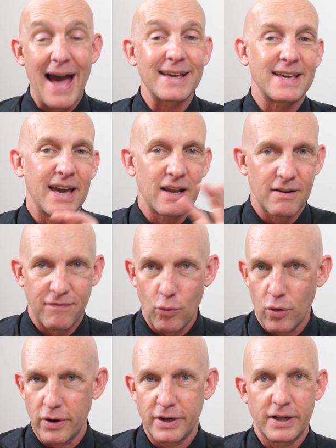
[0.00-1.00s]
I can't
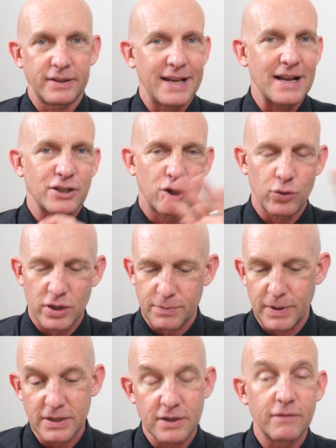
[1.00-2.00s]
afford it, that's too
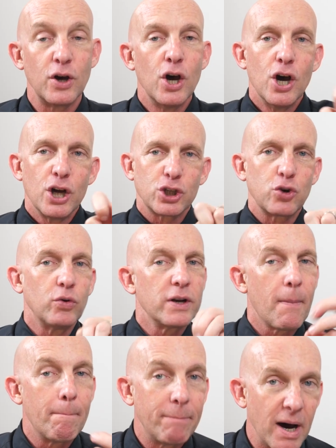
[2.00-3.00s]
expensive, to an
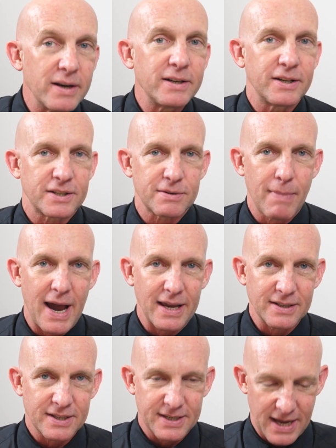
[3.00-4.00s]
abundance
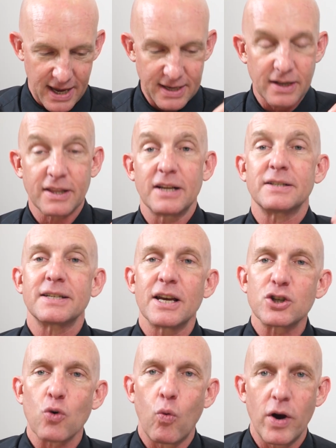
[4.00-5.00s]
mindset that
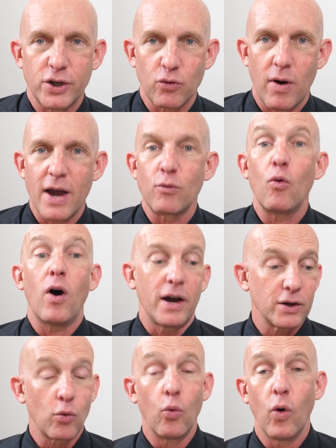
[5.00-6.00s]
says, what do I
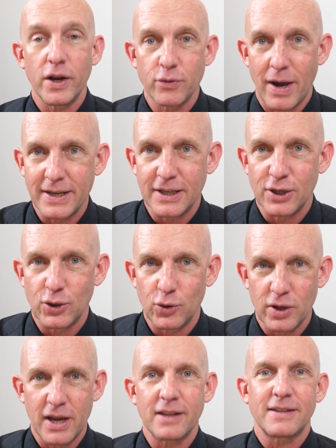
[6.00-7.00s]
want? What do I need to do
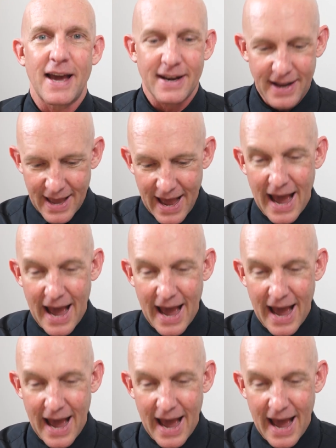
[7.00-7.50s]
to get that?